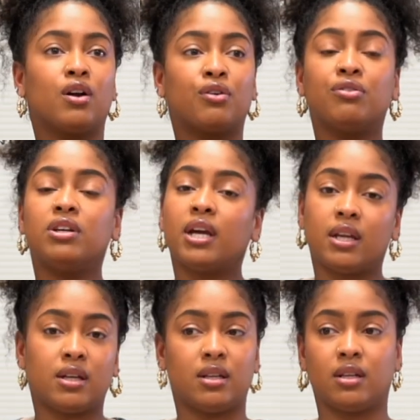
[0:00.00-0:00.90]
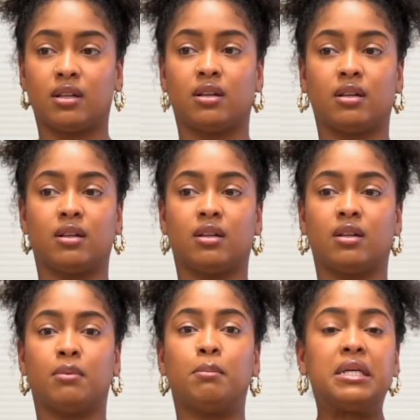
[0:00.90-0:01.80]
Create it.
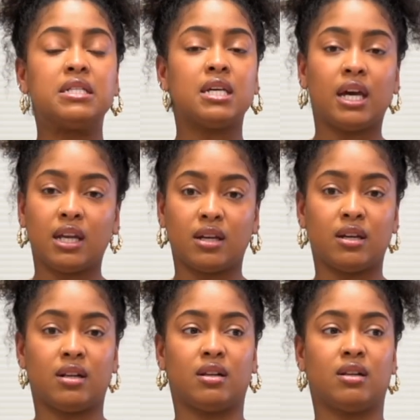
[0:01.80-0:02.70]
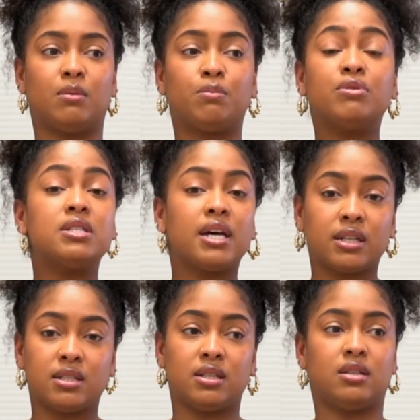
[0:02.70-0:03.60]
Maintain it.
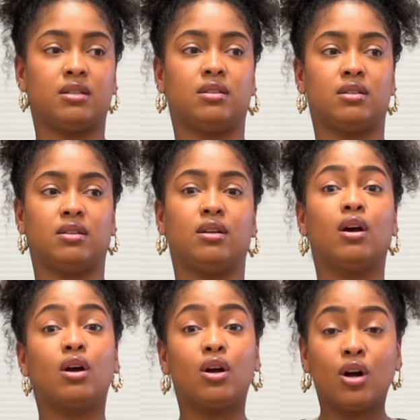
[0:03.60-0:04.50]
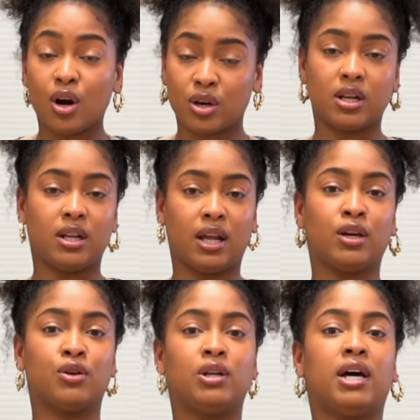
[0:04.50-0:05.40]
Protect it. Guard it like
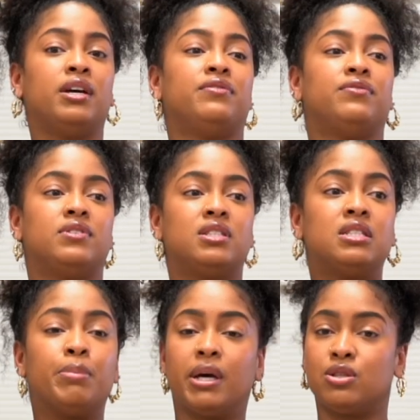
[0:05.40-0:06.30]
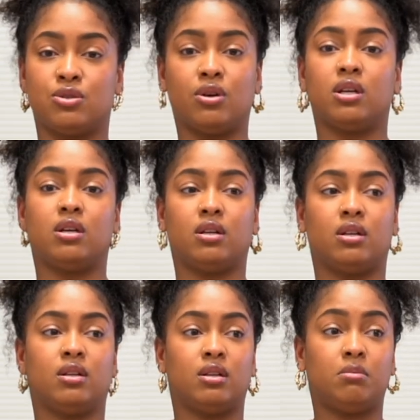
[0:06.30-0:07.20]
your life depends on it.
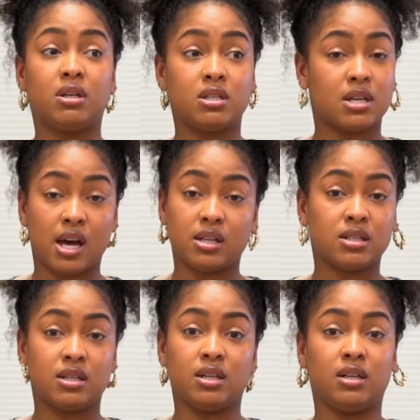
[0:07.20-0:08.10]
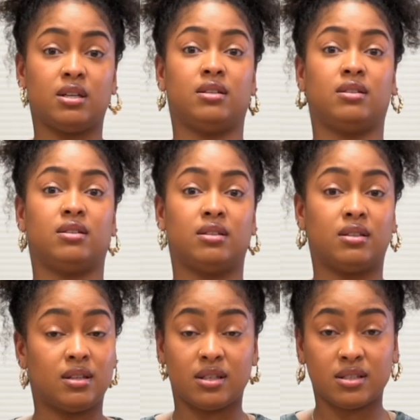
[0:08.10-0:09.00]
Because honestly,
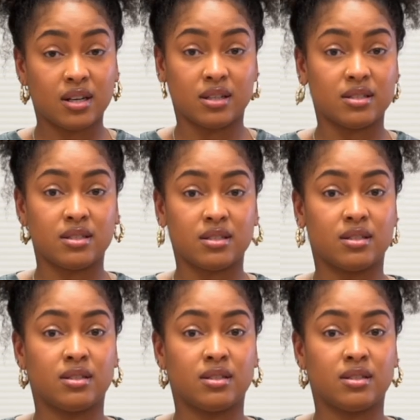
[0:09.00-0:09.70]
it does.